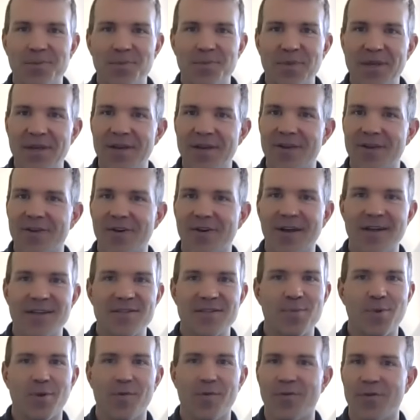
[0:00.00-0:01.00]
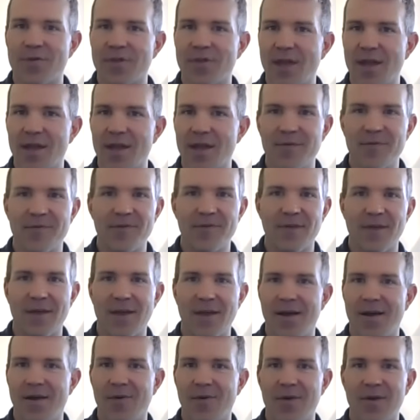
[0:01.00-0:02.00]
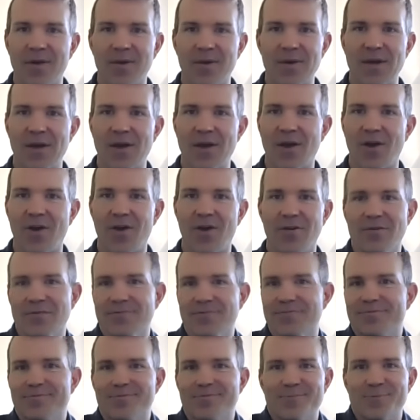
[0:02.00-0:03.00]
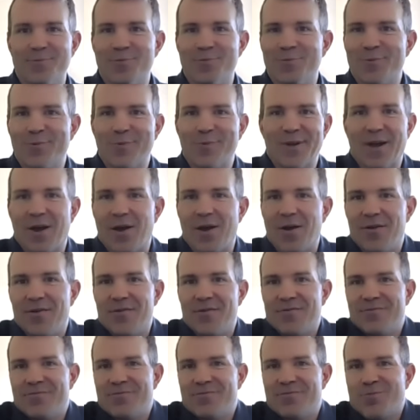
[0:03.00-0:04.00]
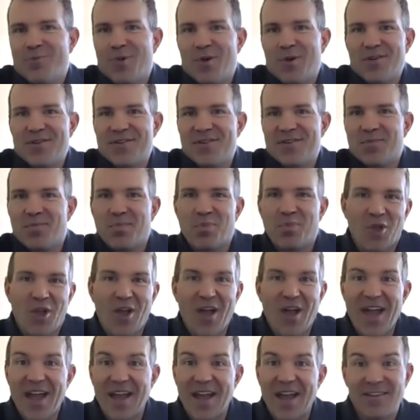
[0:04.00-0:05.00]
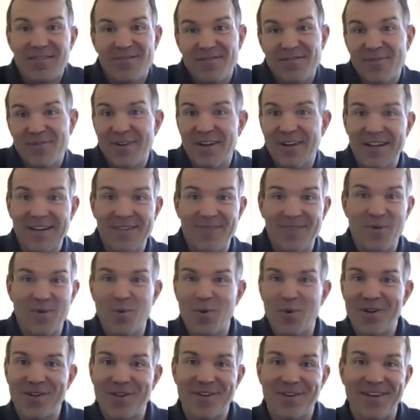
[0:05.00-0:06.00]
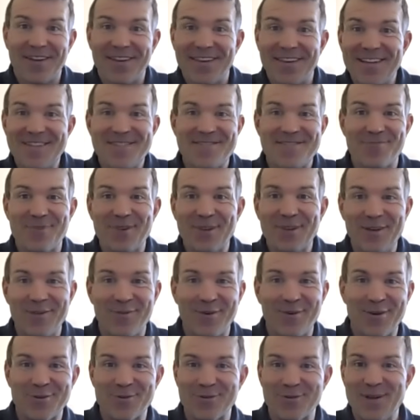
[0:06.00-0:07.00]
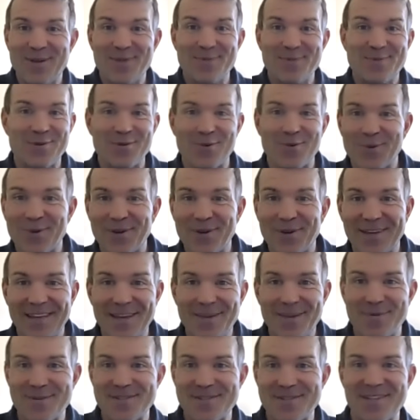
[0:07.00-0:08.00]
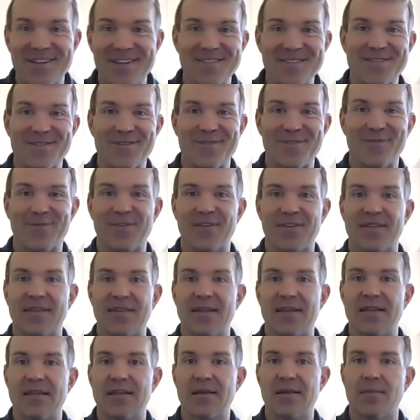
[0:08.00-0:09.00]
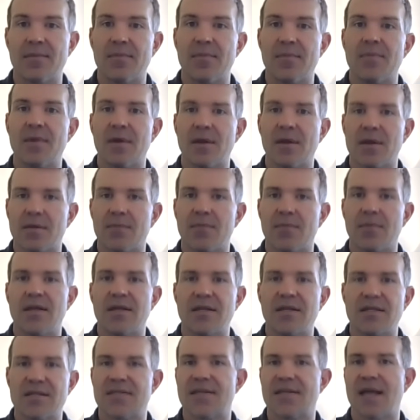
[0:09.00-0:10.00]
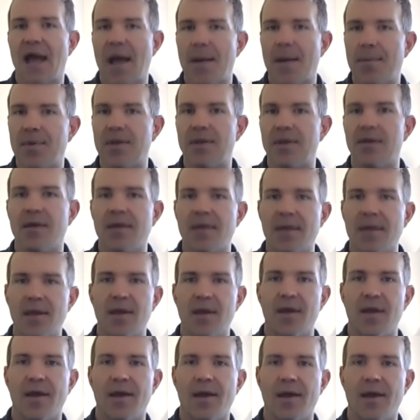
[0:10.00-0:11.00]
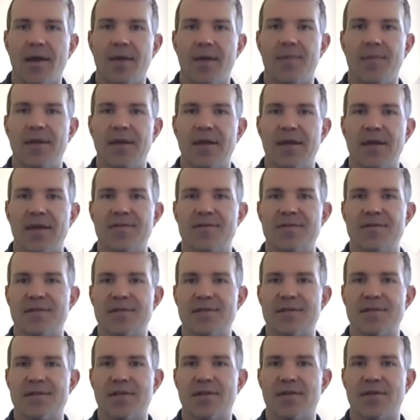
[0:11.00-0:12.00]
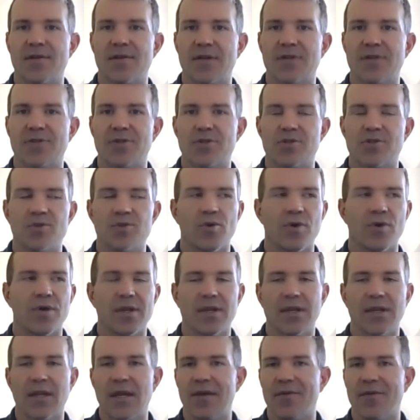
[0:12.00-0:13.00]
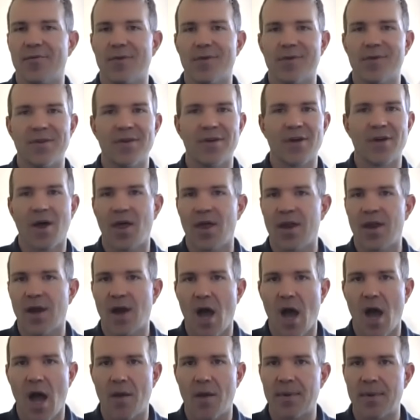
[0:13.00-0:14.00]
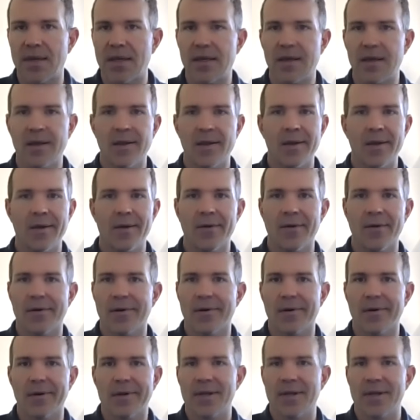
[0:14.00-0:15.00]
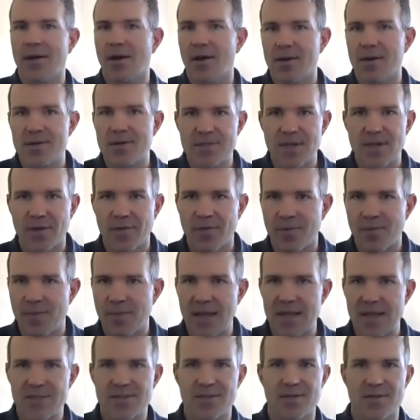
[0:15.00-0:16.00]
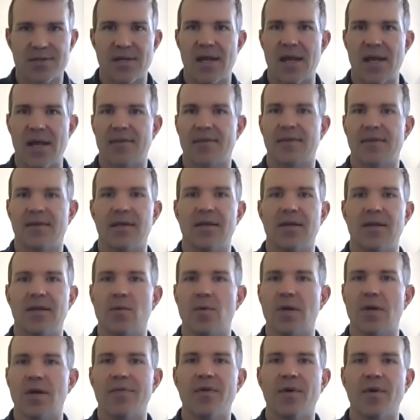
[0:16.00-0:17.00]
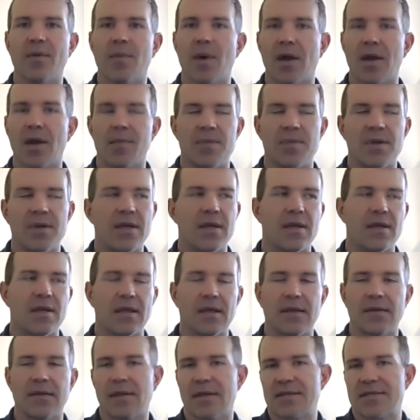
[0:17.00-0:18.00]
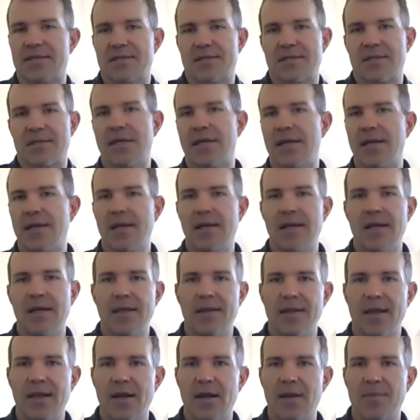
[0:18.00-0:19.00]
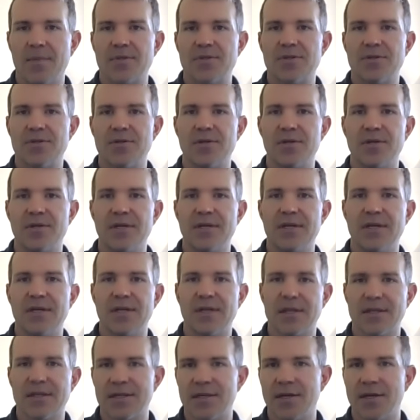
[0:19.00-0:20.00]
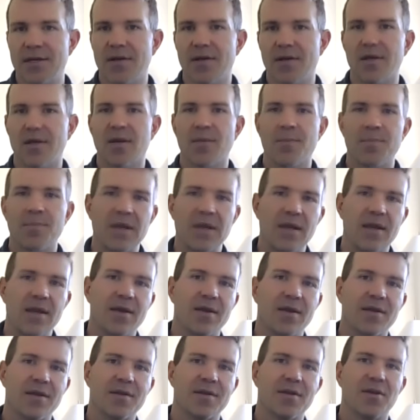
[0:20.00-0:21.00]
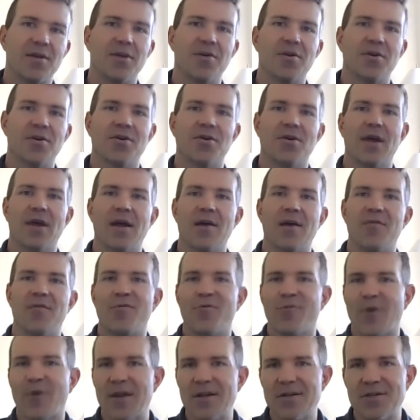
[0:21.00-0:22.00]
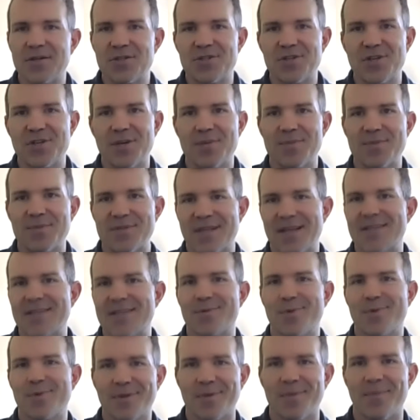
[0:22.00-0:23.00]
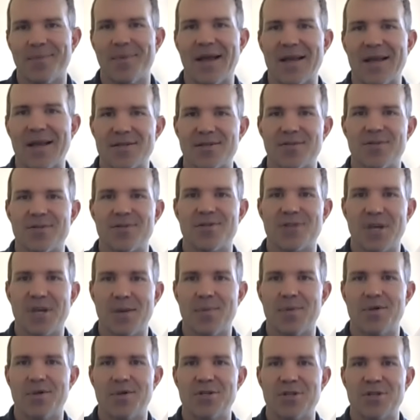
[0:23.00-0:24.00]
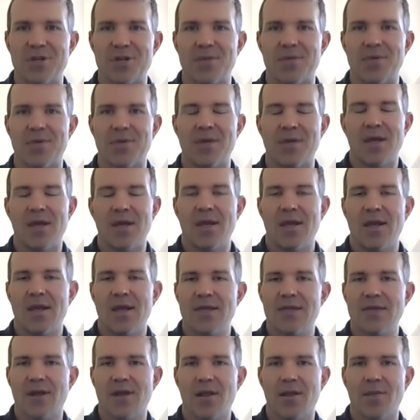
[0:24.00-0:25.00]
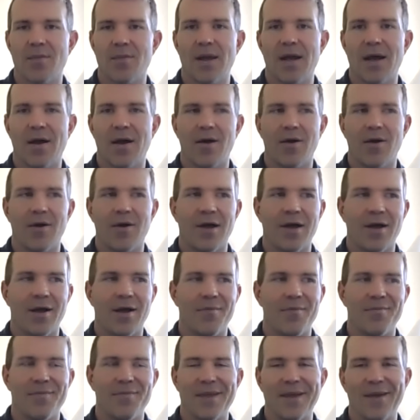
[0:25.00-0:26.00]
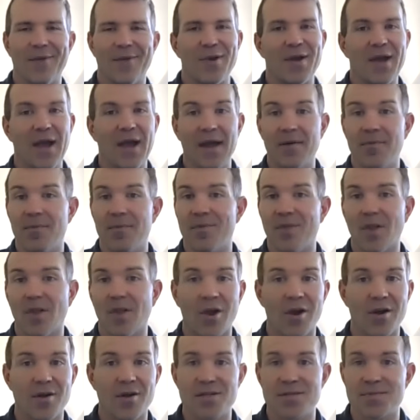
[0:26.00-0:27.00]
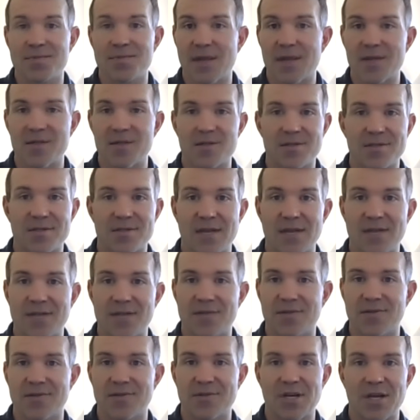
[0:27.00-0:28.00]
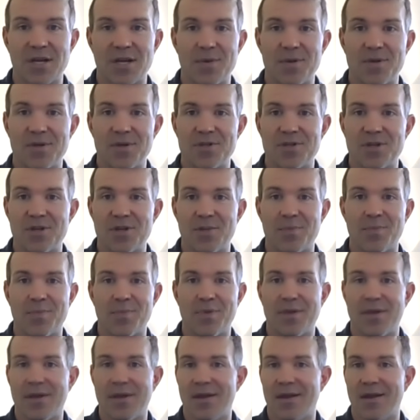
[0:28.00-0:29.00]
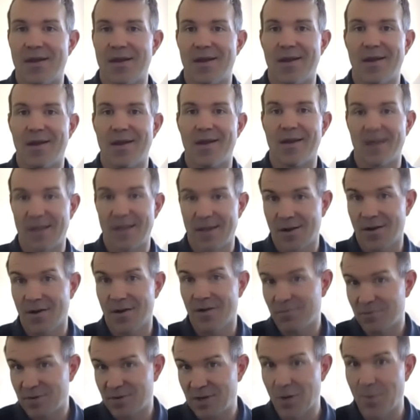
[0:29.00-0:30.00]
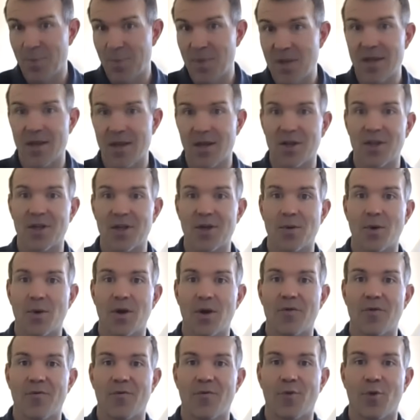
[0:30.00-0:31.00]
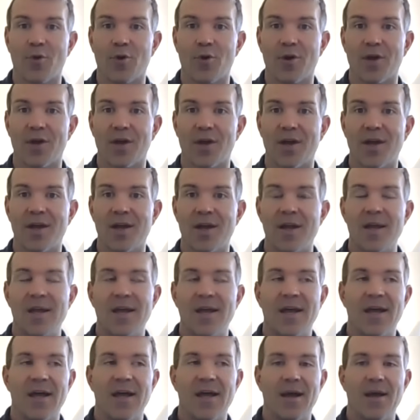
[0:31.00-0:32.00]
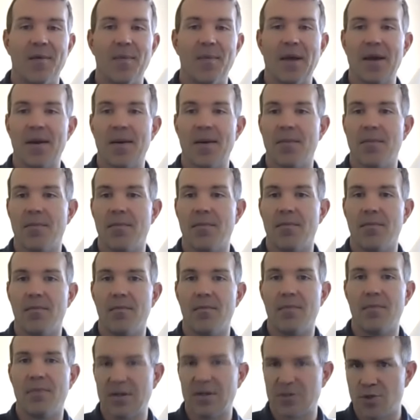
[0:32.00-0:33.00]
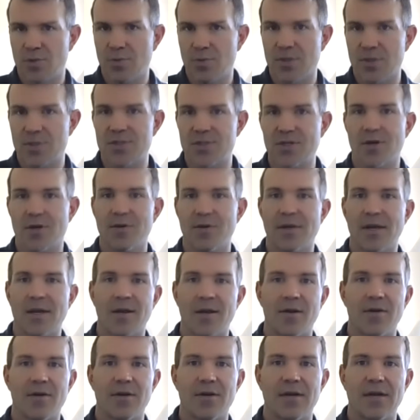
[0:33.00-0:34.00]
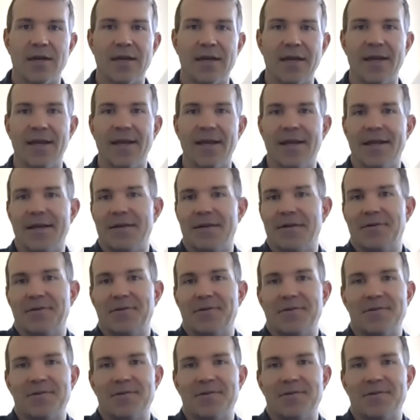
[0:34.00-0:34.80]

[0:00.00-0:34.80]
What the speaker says: be, right? Sport for life. We all want to play, right? We want to at least relive our dreams, or we want to keep a sense of the thing that makes us happy, and gives us a little extra joy in life. Whether you call it a hobby or you call yourself a master's athlete, whatever it might be, that's that opportunity to continue to compete, continue to have friendships. That's what the Masters Championship is all about. Yeah, we had the largest Masters National Championship here near me in Clearwater, Florida, about 2 months ago now, and